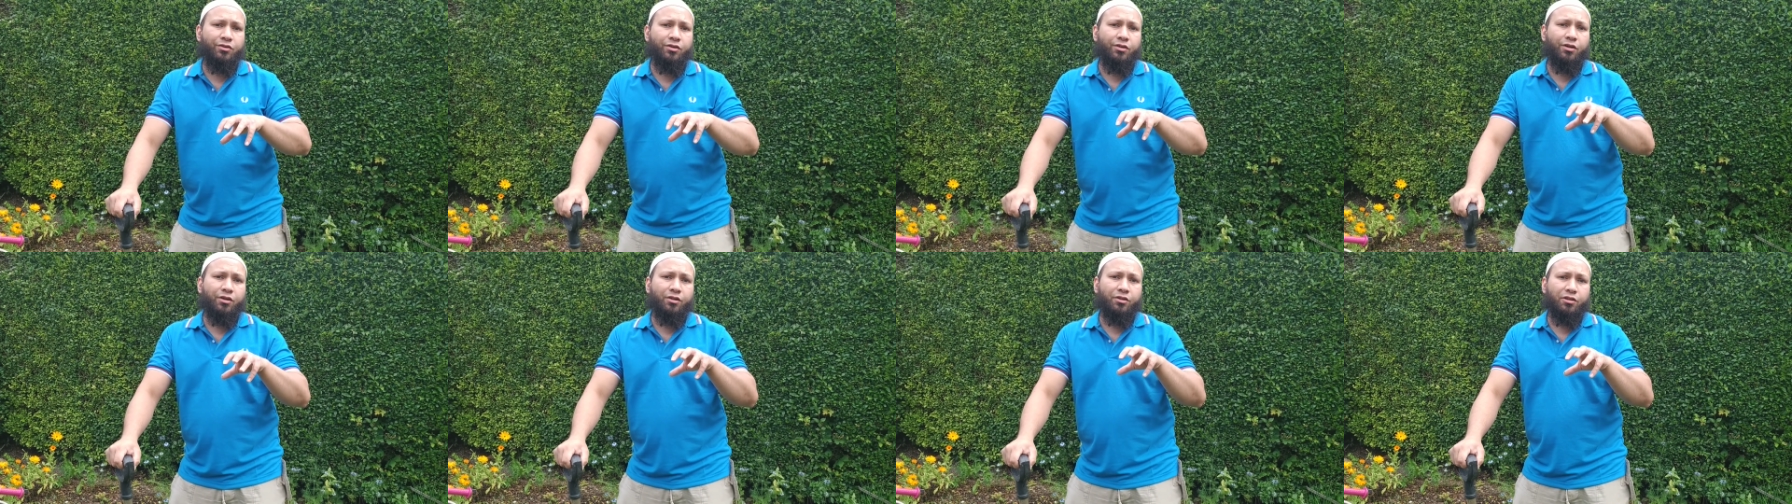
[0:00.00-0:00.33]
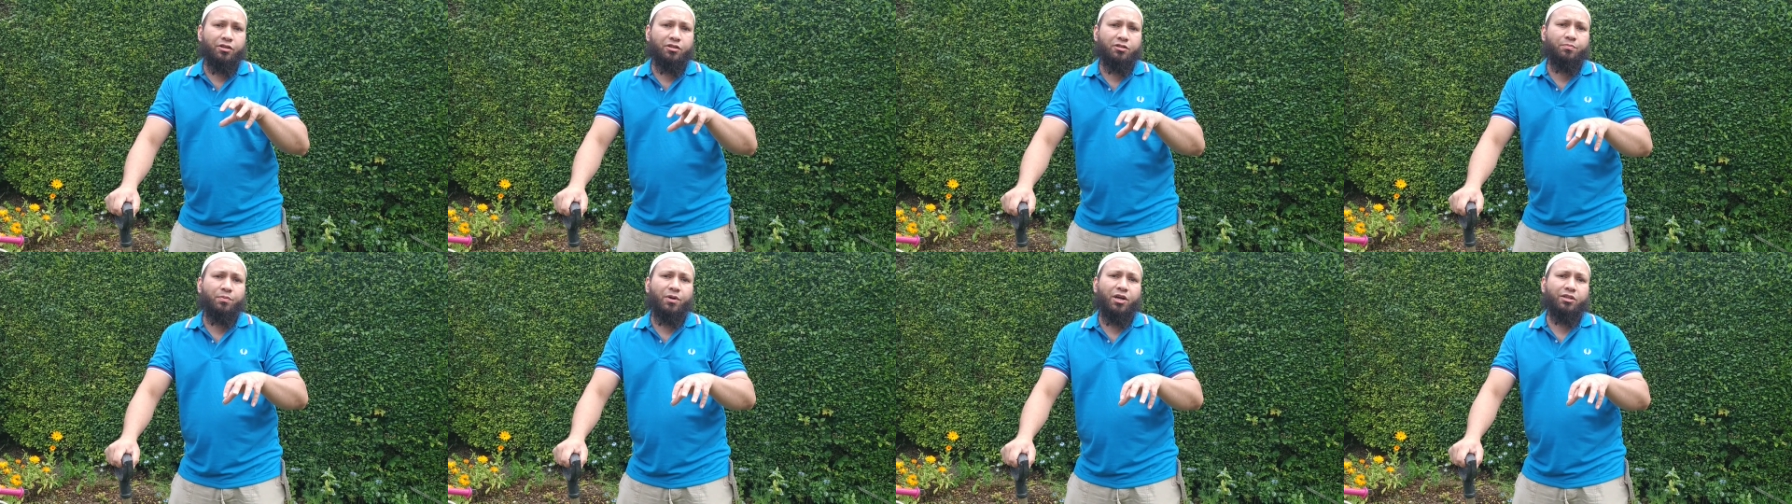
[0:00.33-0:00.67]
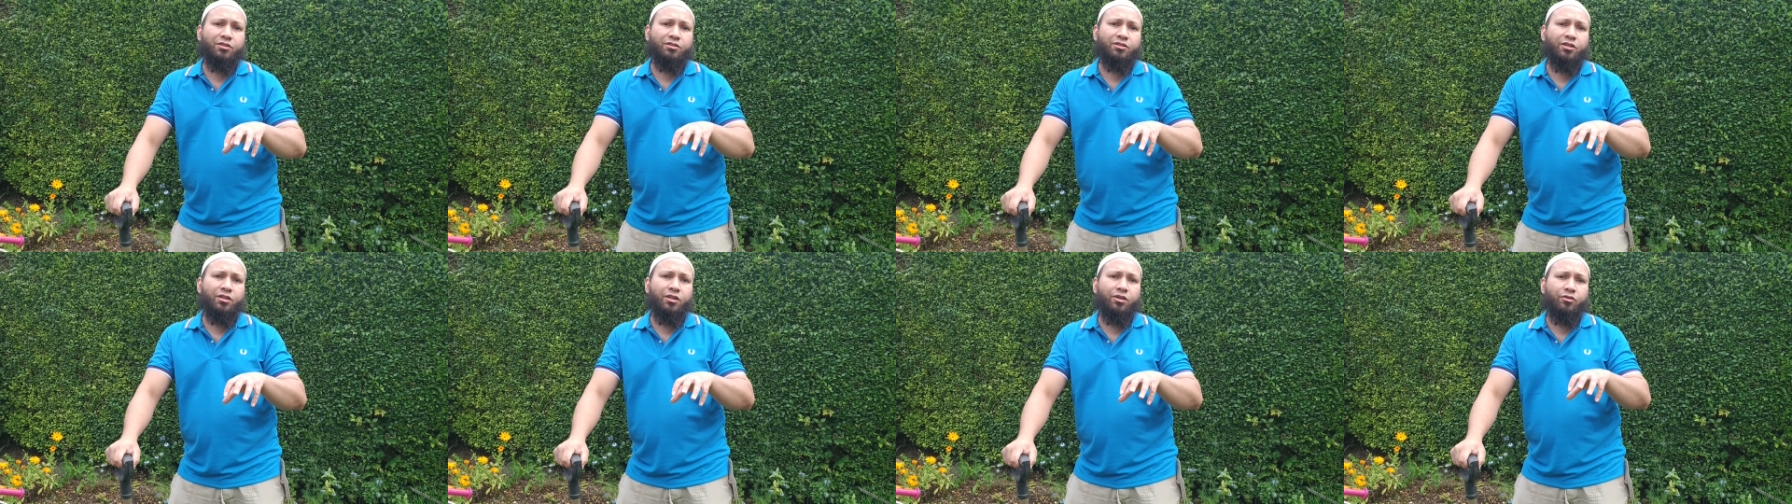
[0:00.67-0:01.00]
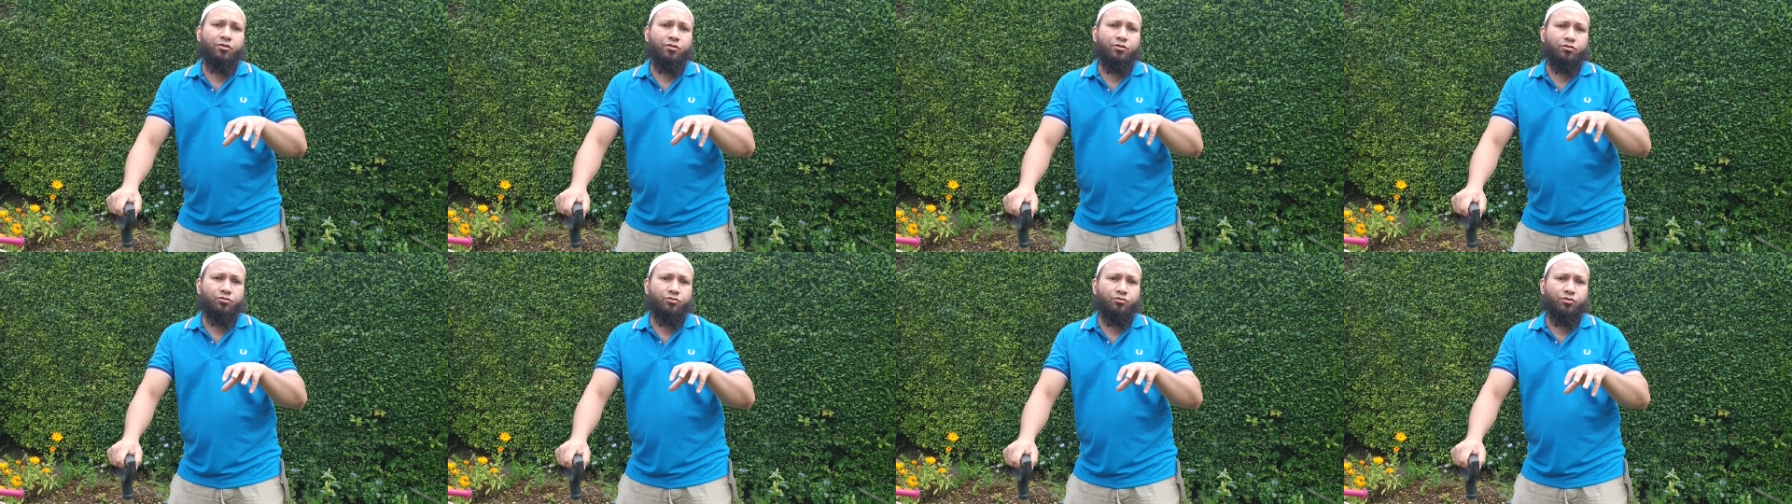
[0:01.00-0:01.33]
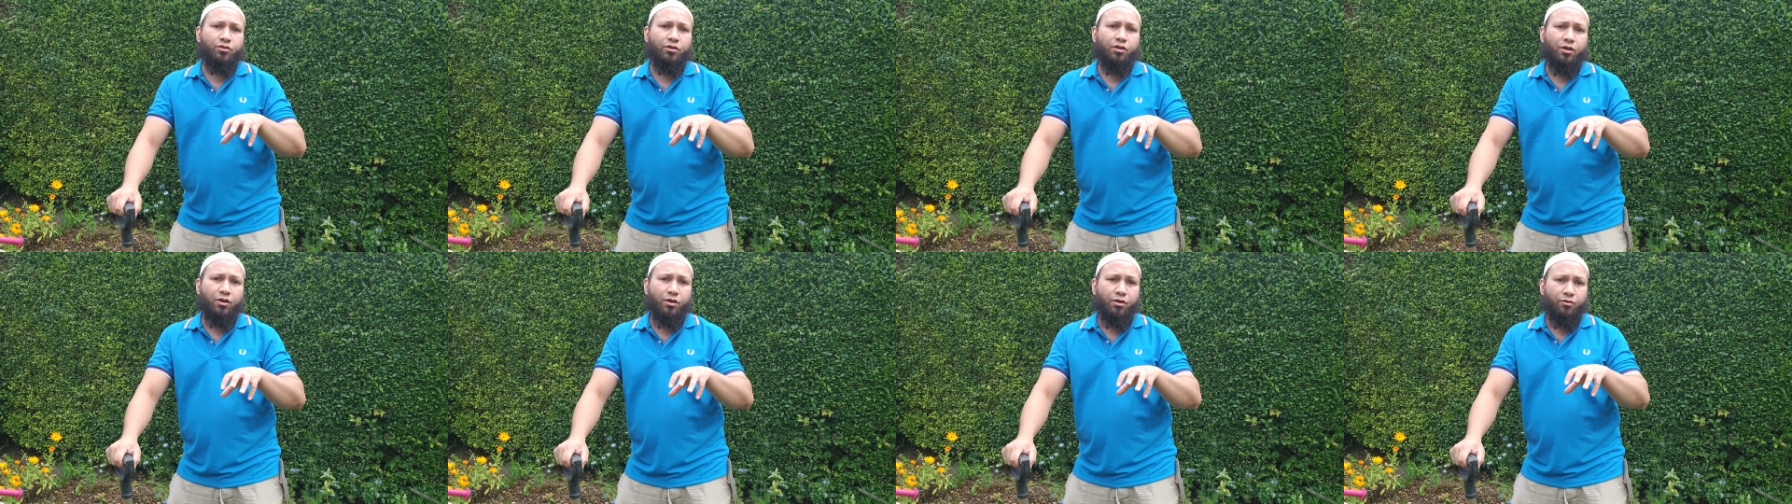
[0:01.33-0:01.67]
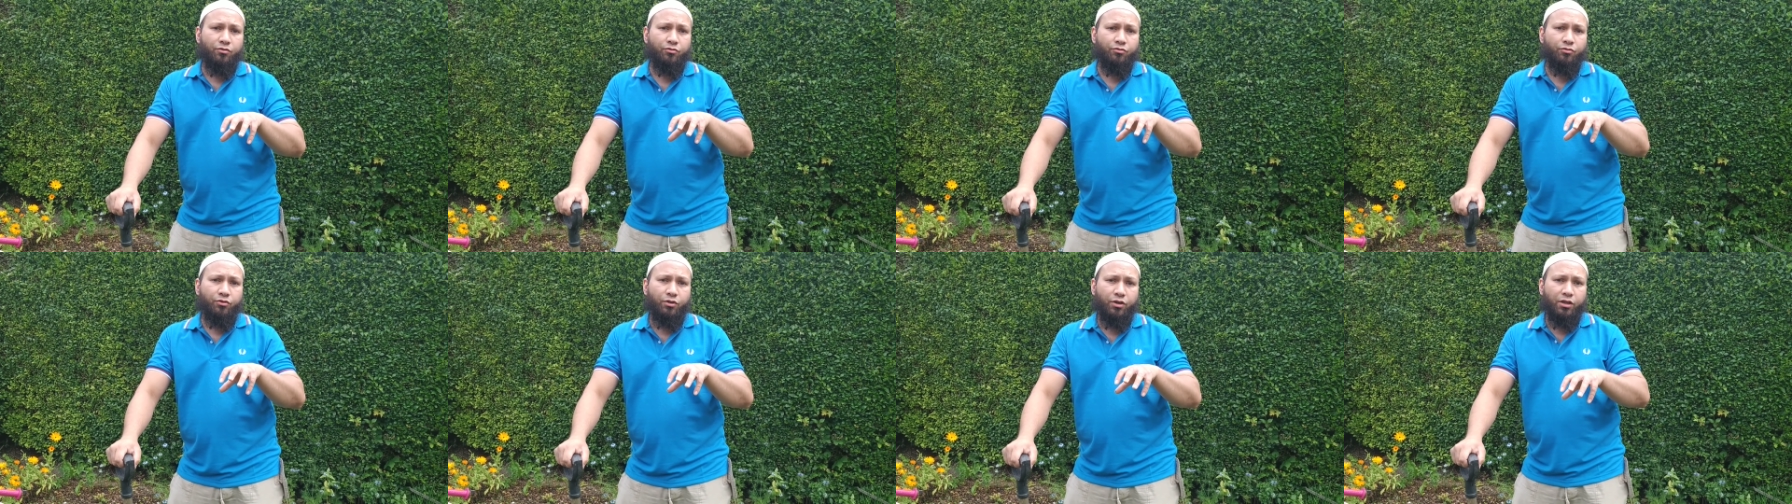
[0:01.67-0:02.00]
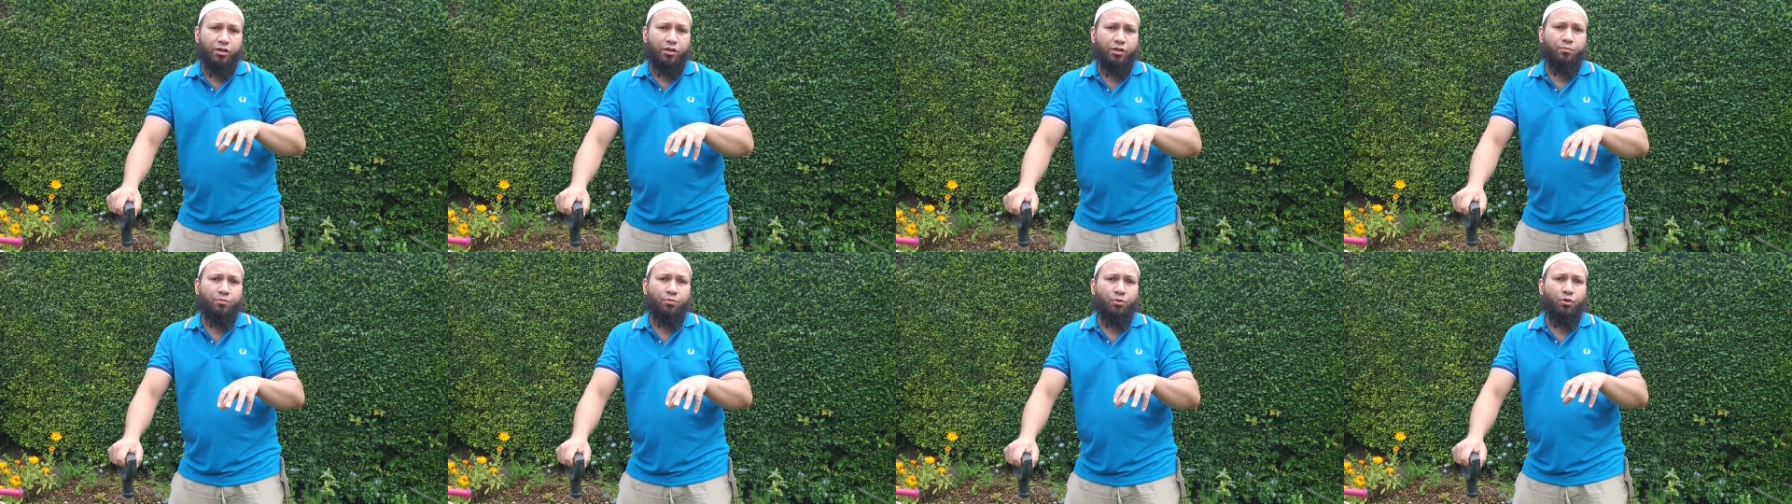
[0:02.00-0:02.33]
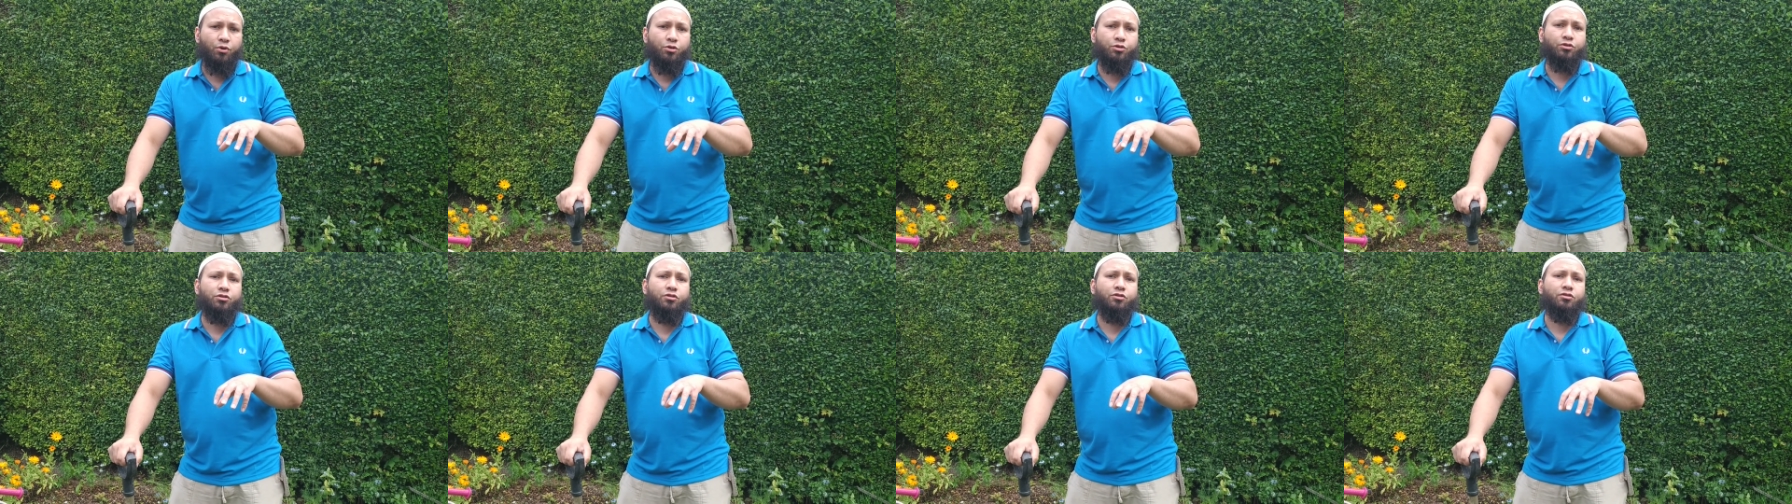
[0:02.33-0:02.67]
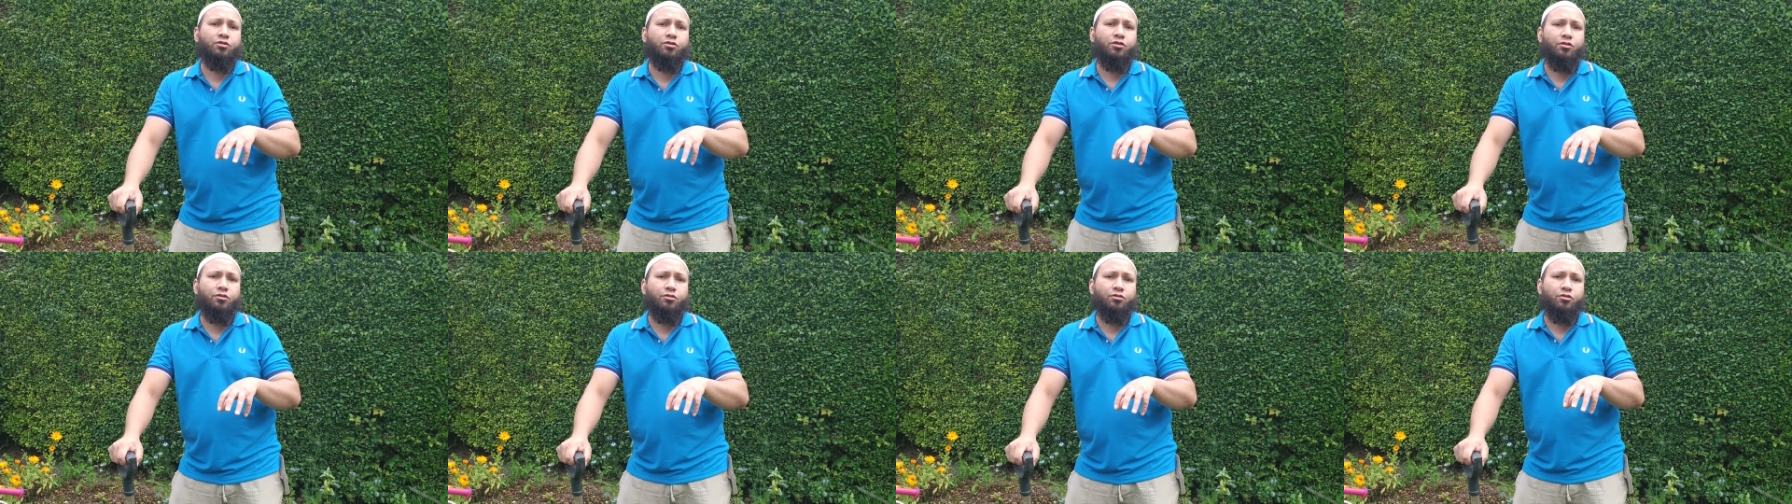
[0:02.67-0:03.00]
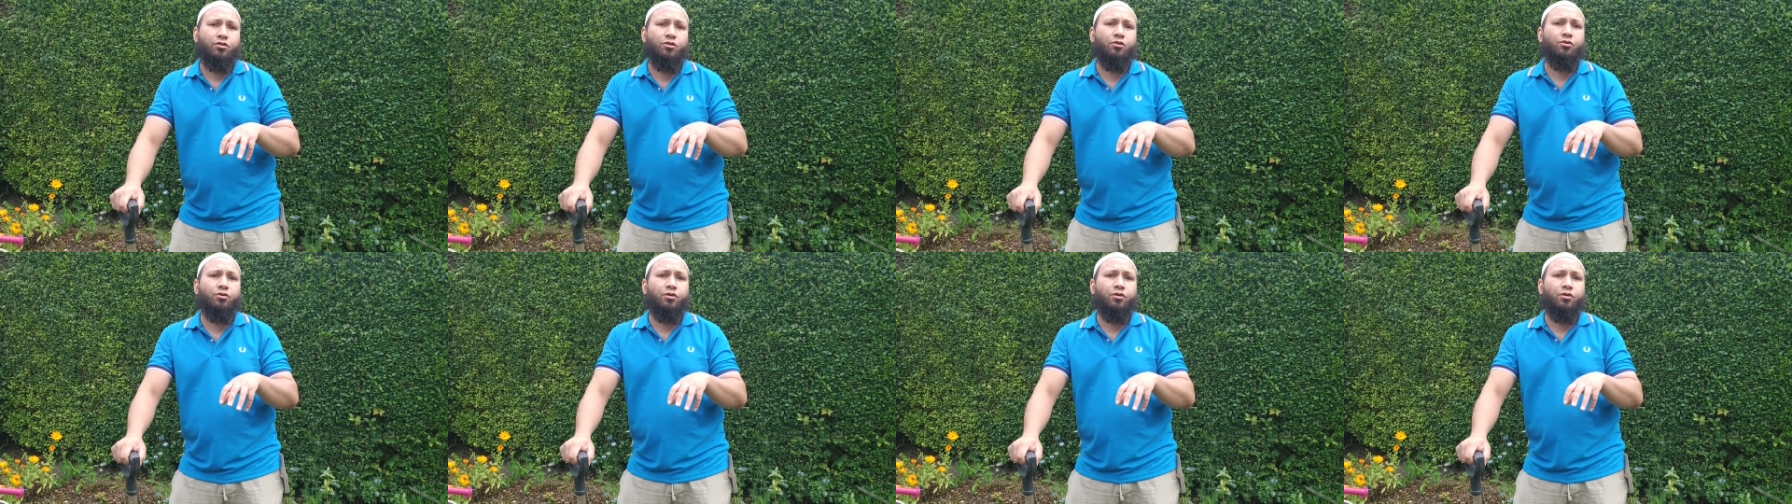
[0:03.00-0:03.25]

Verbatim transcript: and this bacteria is re- really poisonous to the slug